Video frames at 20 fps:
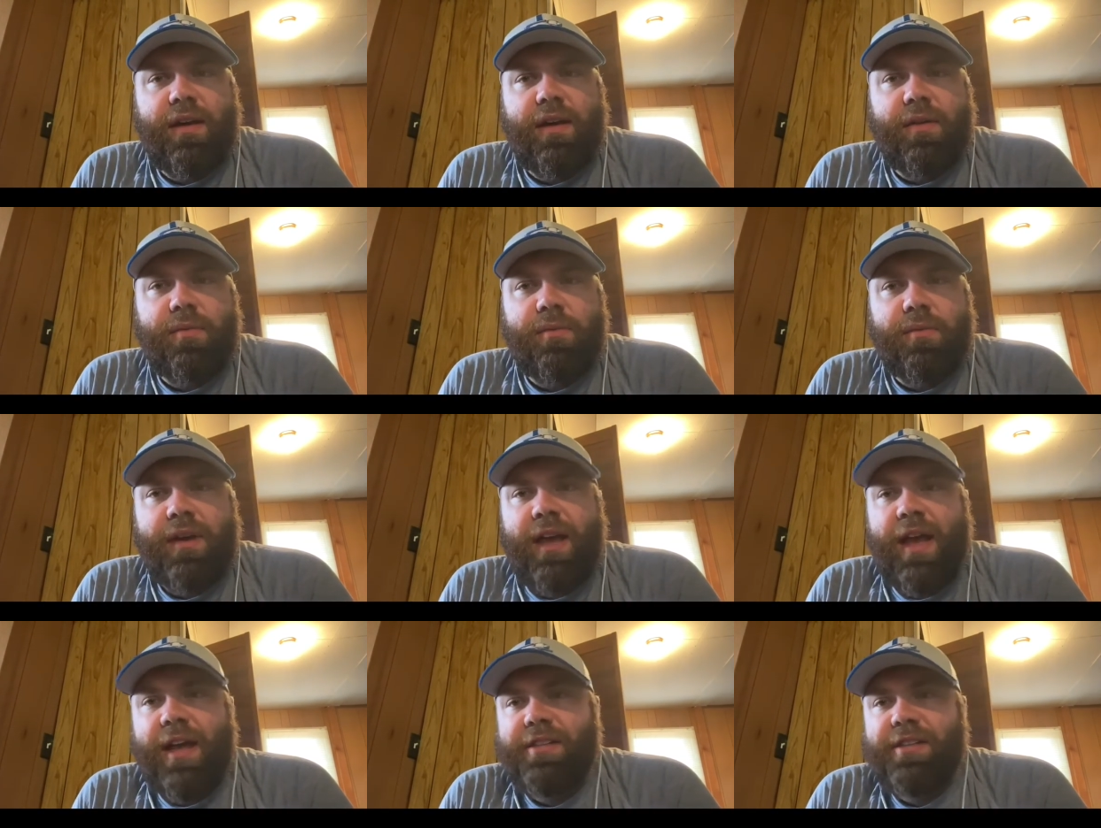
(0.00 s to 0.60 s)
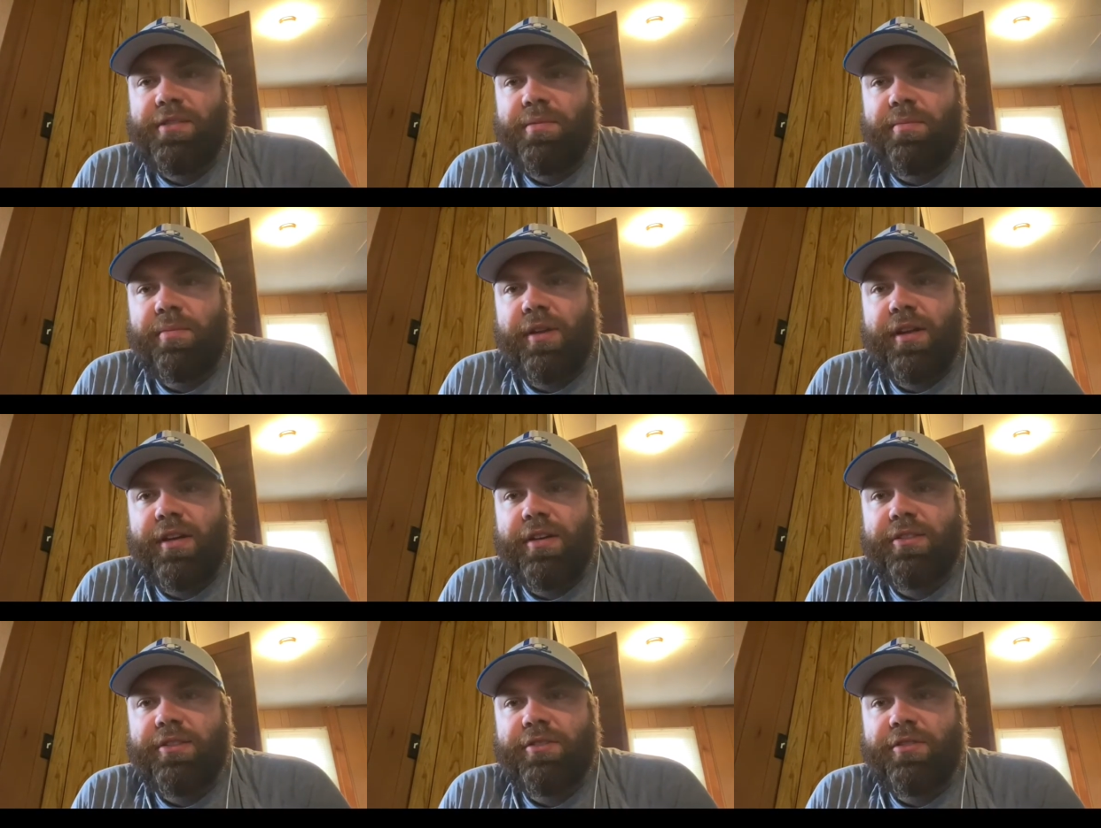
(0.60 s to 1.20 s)
We had some
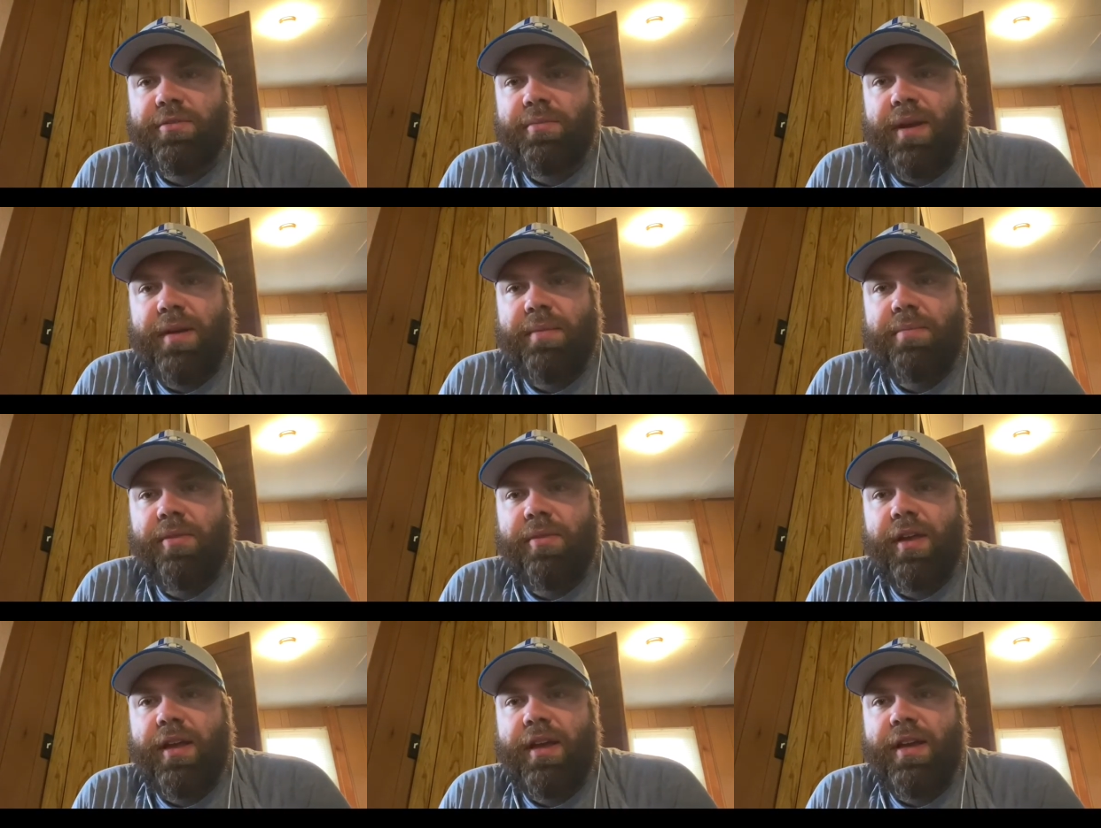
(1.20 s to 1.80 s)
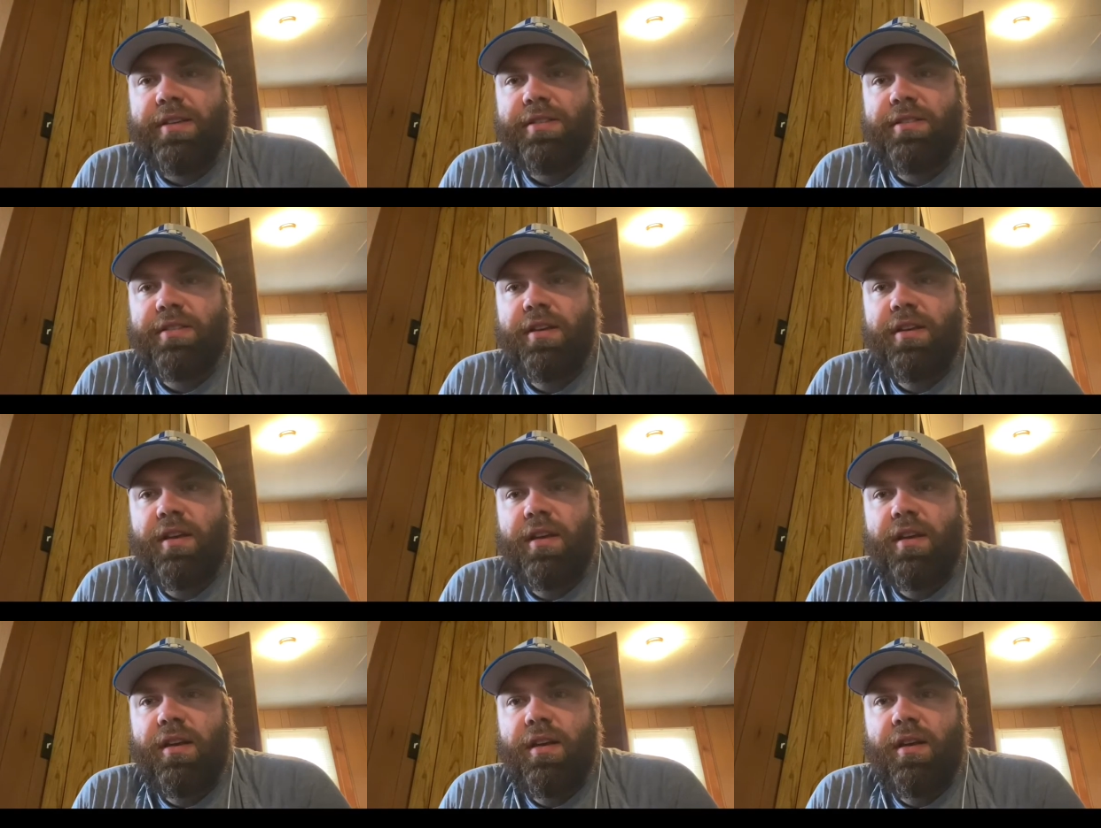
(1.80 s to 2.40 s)
players who made plays,
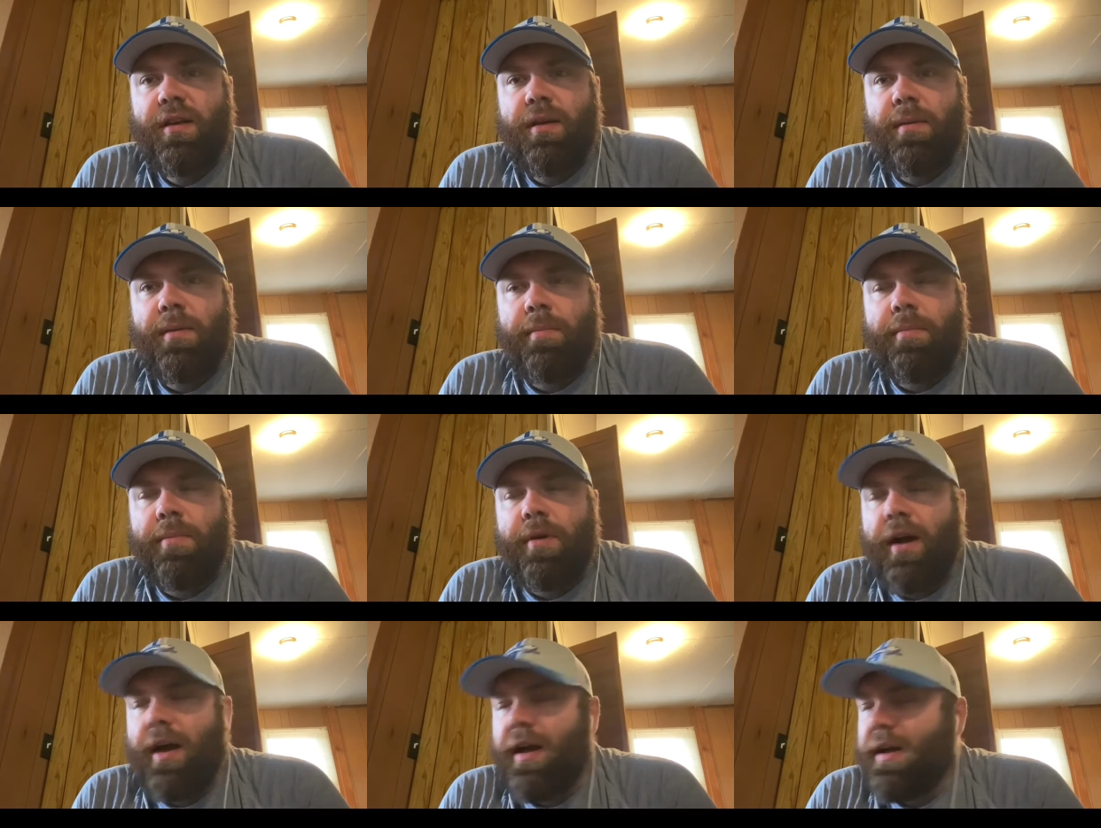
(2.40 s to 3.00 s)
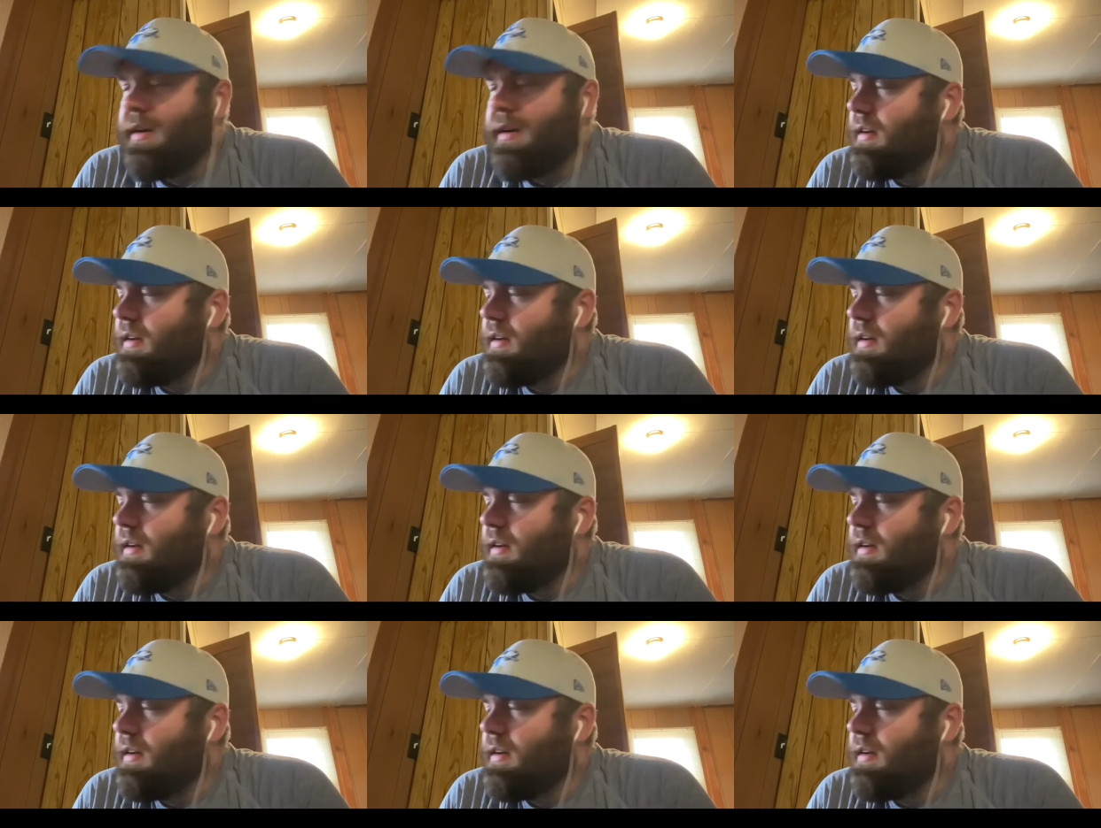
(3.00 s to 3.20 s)
but